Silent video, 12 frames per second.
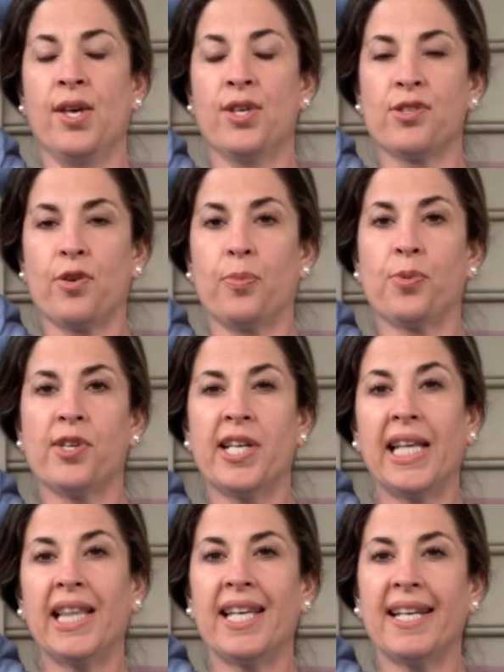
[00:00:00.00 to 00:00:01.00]
So
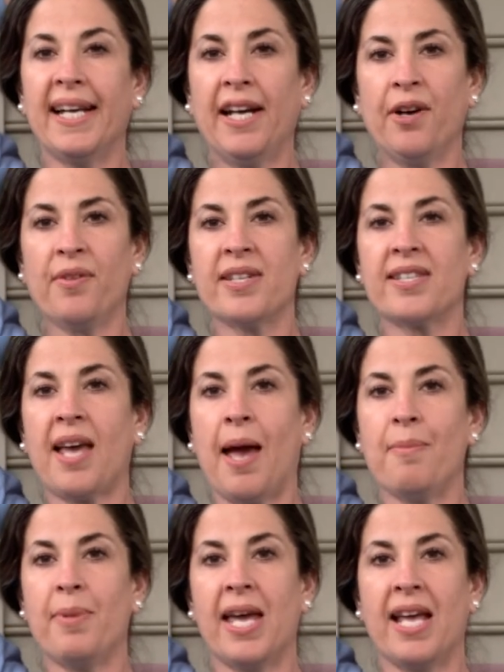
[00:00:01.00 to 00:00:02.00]
breathing here, this
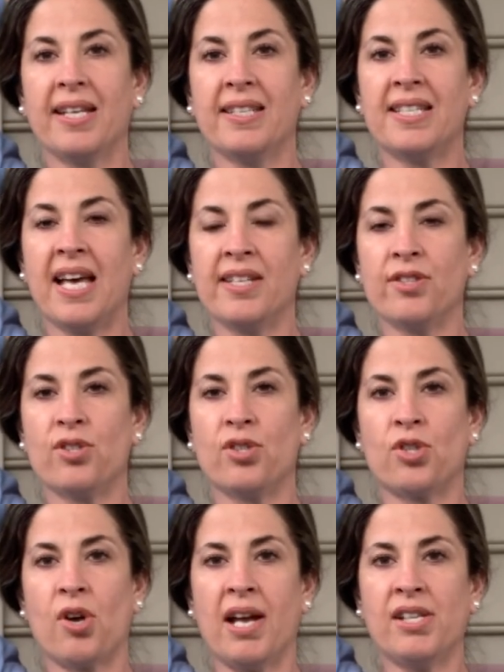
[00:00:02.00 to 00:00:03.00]
can be an intense
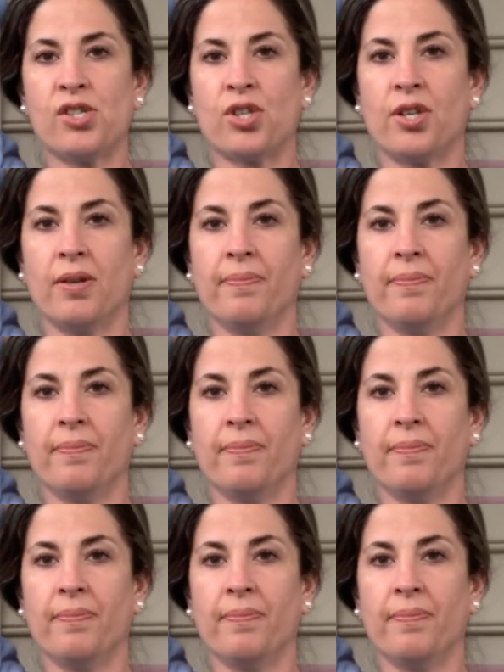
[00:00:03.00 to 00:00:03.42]
stretch.